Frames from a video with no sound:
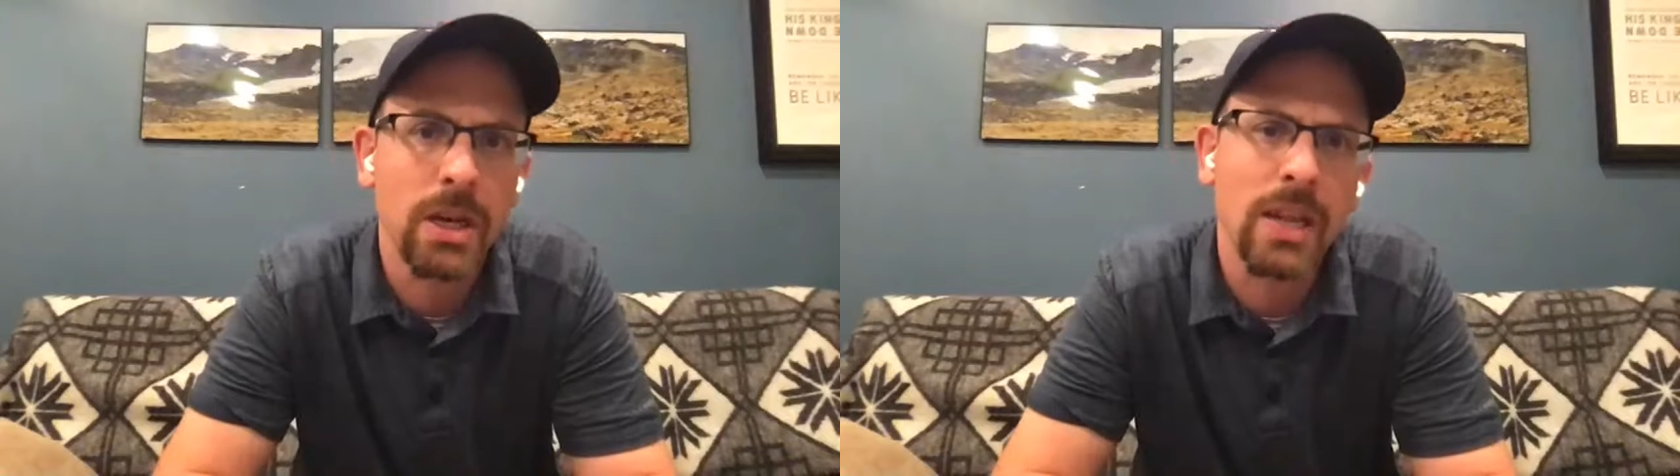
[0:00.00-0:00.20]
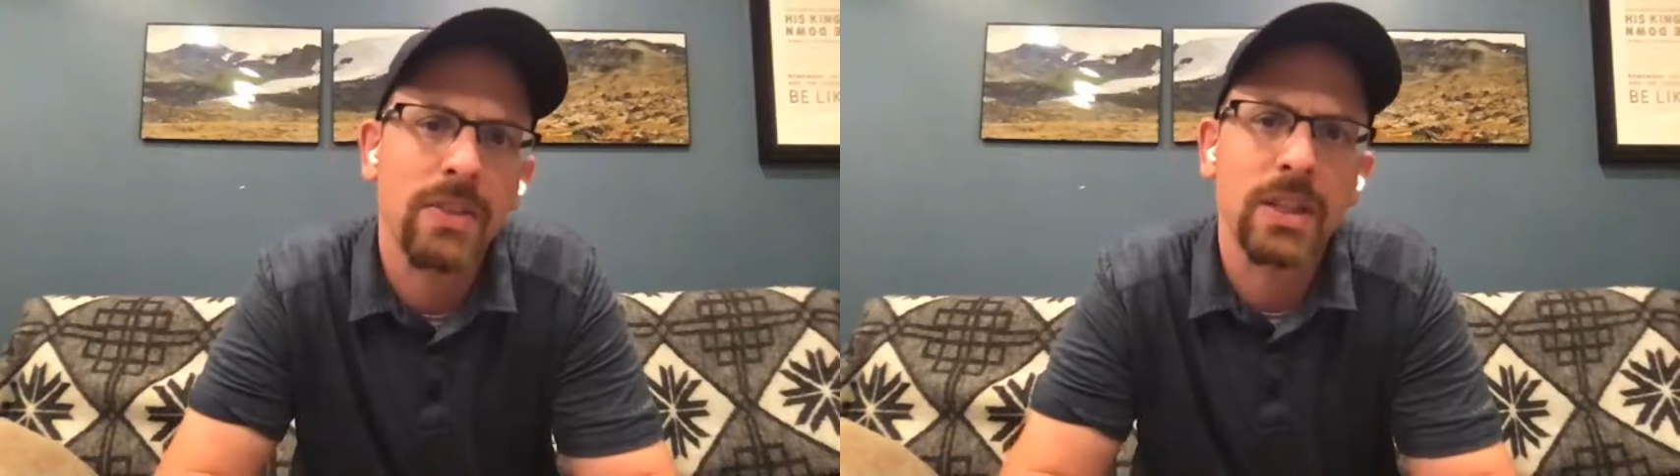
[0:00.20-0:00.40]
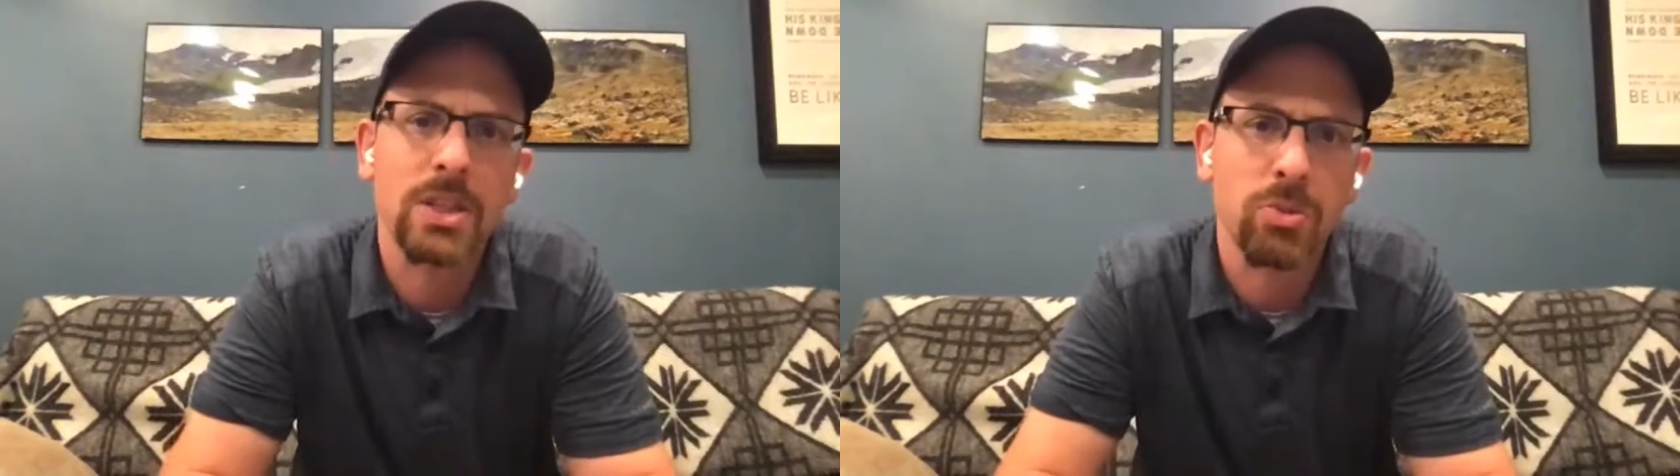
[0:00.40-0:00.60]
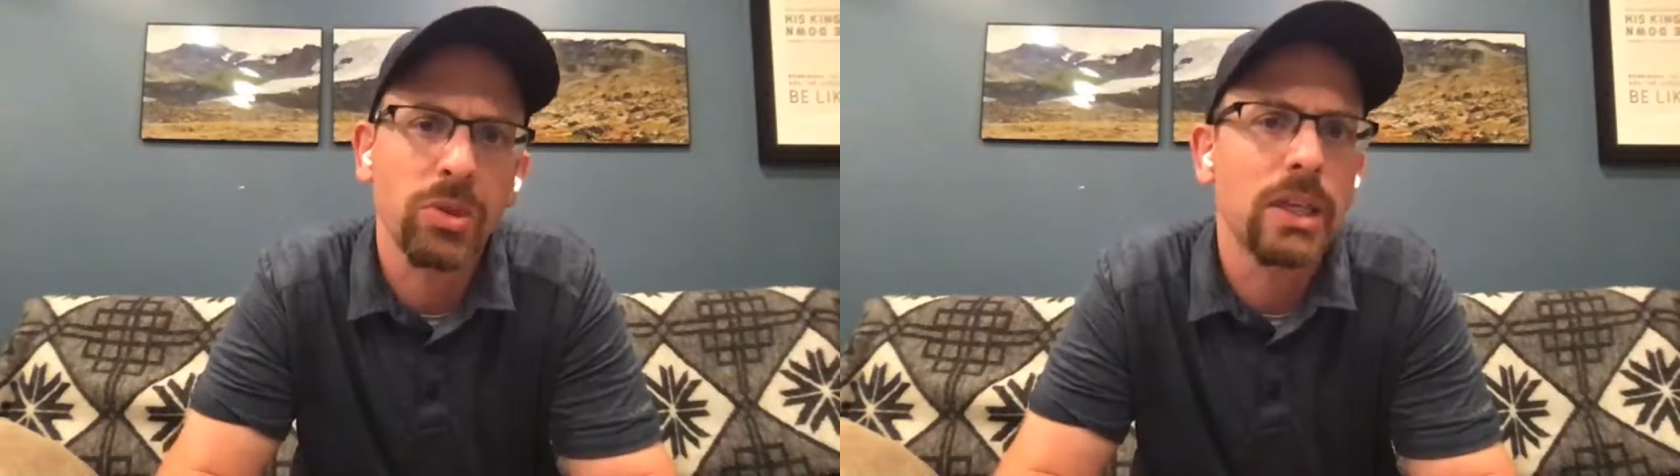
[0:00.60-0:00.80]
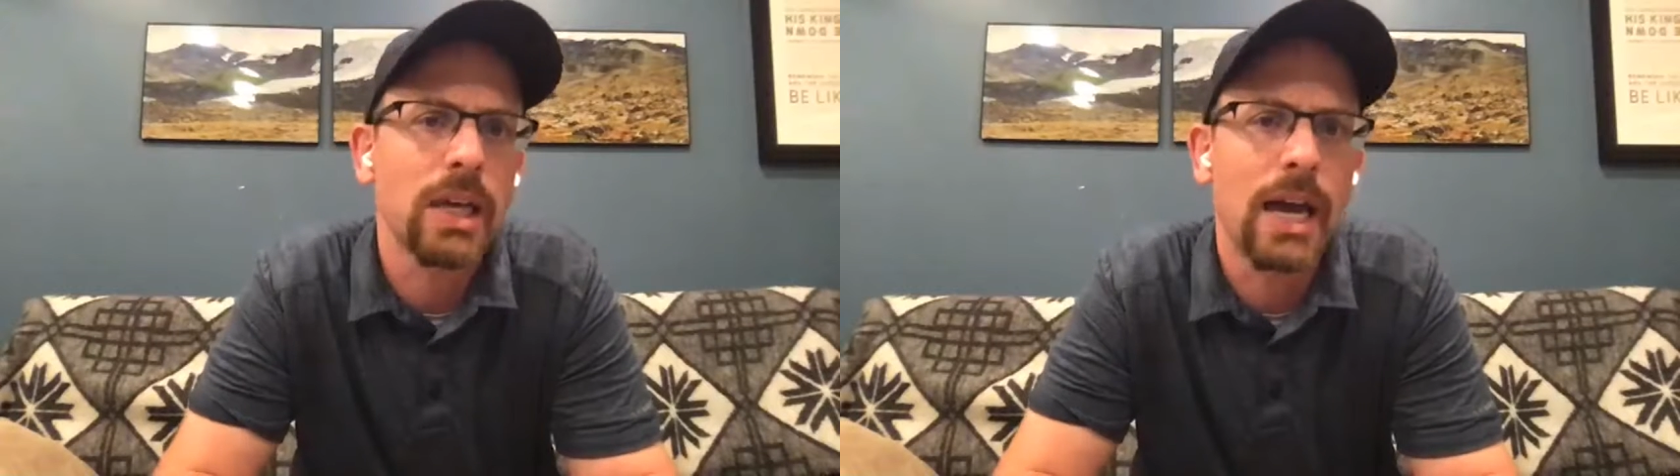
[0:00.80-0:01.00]
anything that's
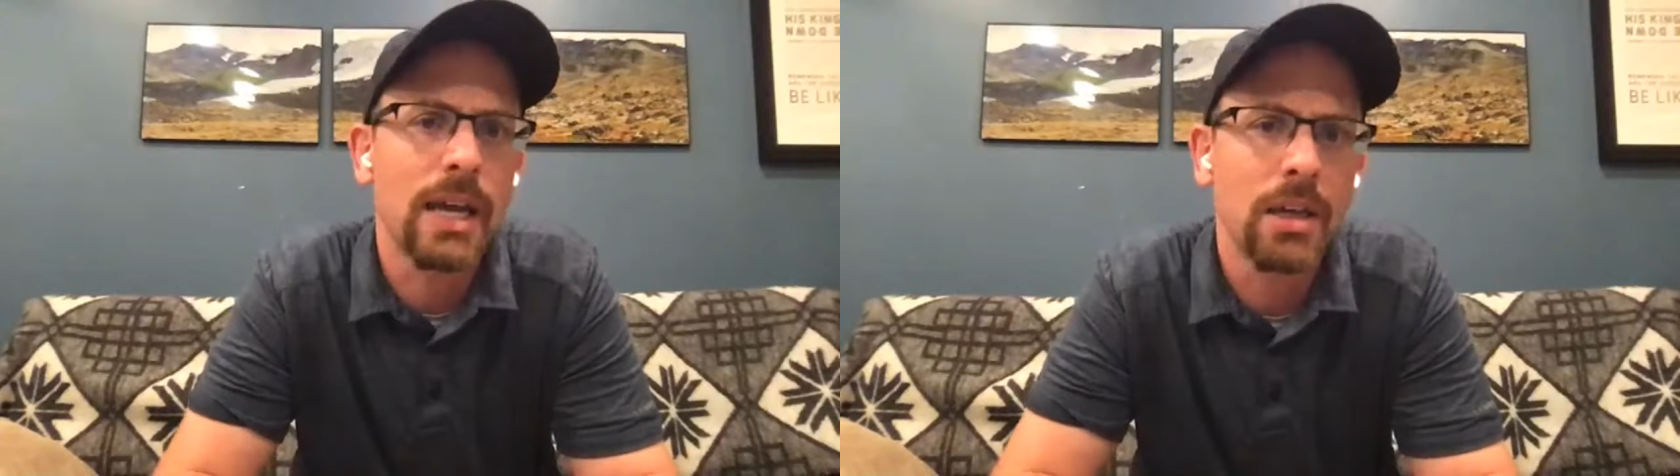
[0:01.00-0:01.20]
really high